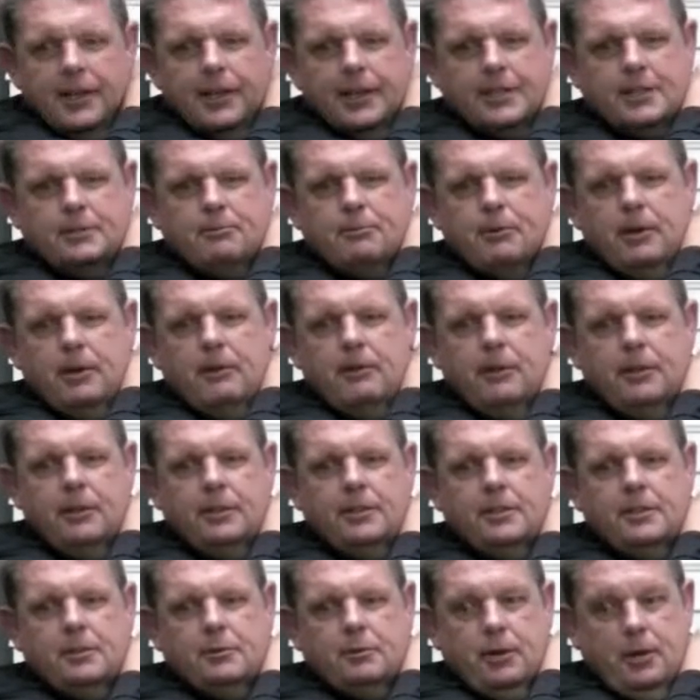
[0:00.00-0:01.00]

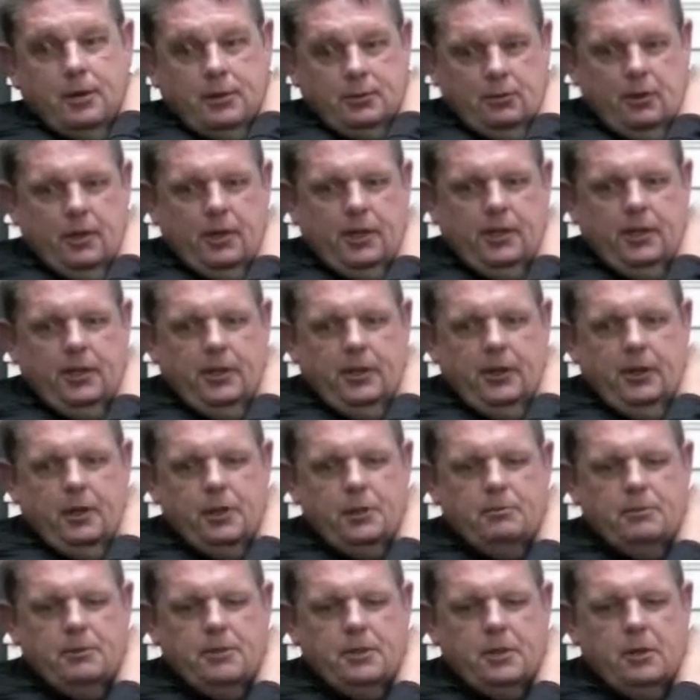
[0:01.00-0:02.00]
experience when I was working in the
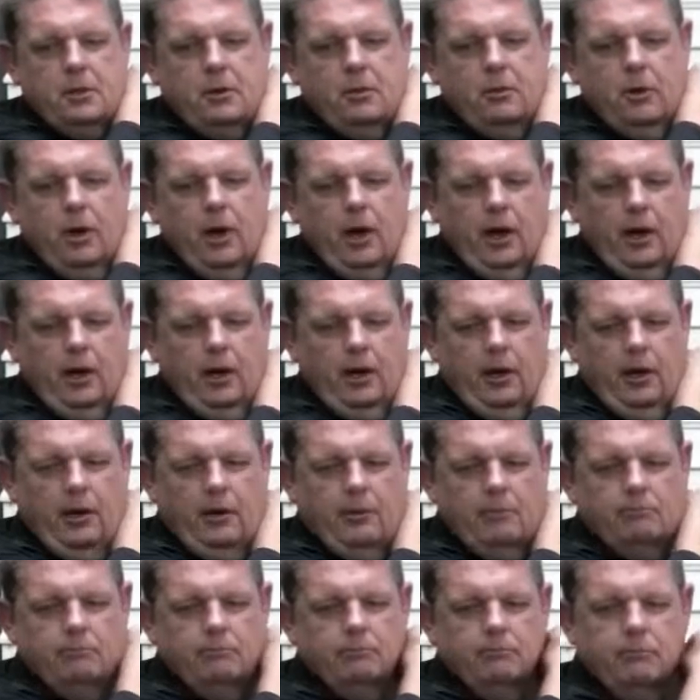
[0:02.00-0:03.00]
hospital,
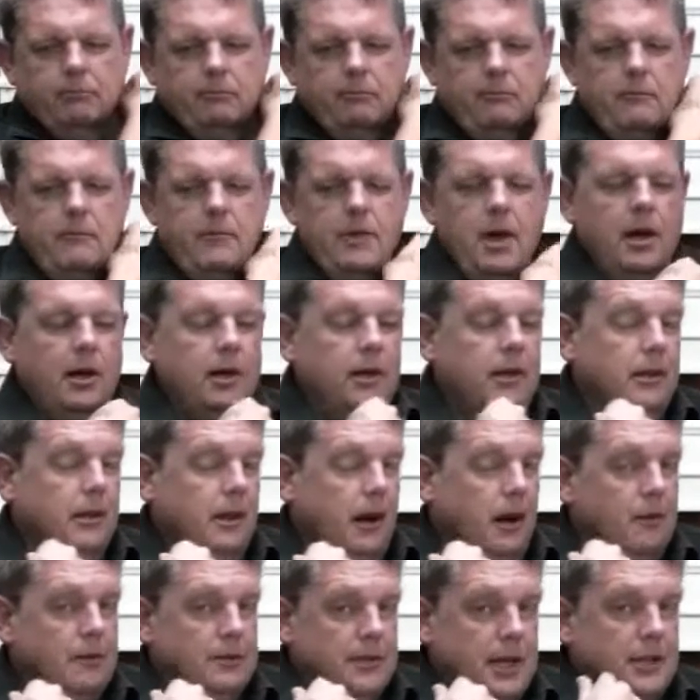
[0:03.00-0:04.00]
and
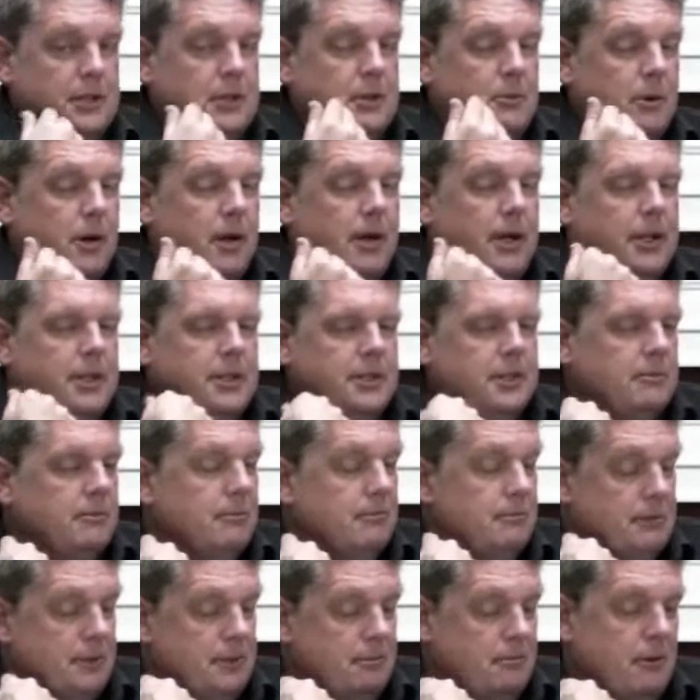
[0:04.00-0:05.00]
I was actually working as a
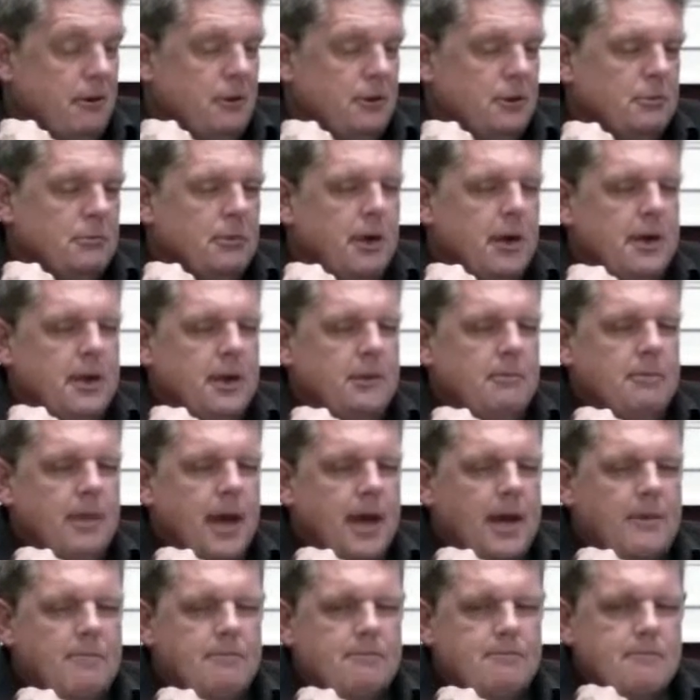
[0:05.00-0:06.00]
spiritual medium
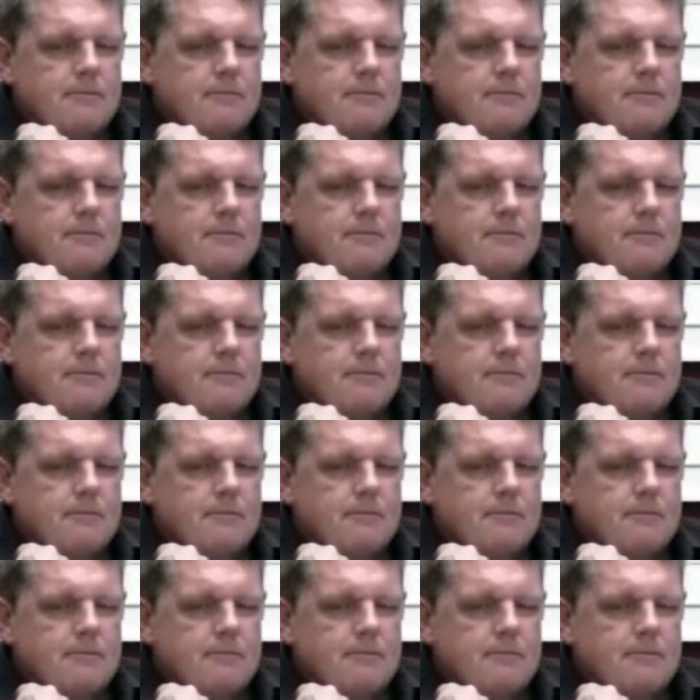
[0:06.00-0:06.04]
then.